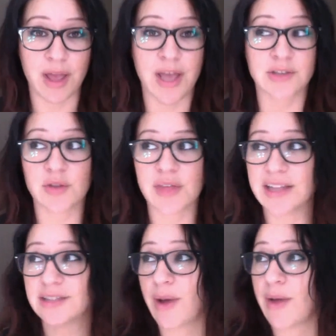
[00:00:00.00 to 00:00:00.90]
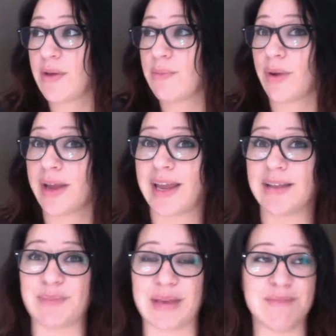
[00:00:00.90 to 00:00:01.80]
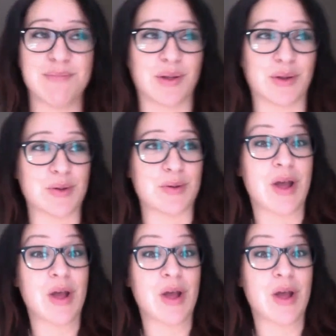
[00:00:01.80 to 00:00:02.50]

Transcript: So that's why we bring in people who,